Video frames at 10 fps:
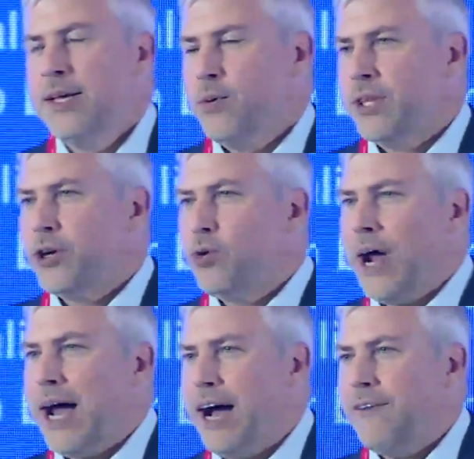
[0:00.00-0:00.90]
With a
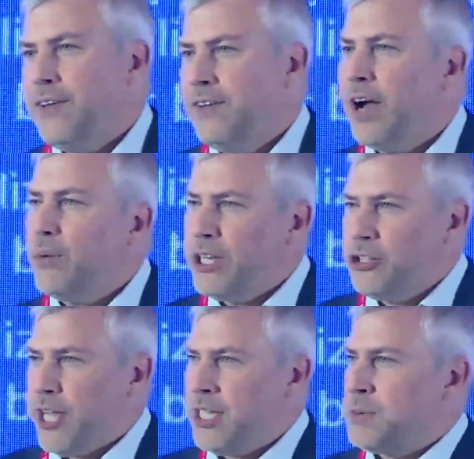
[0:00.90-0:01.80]
graph, if I want to
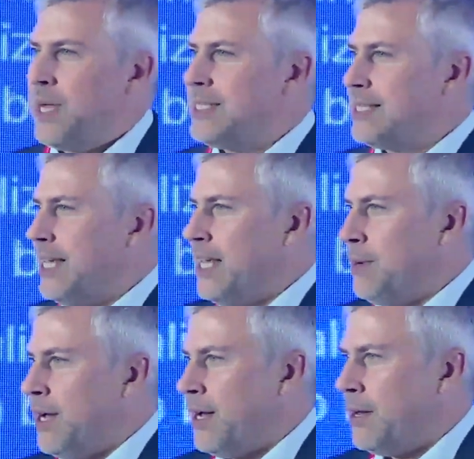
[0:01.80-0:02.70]
change my
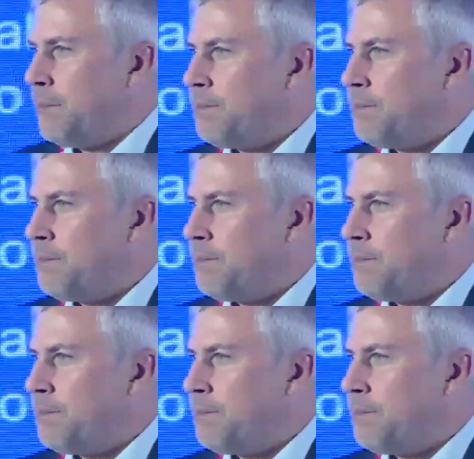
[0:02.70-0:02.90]
schema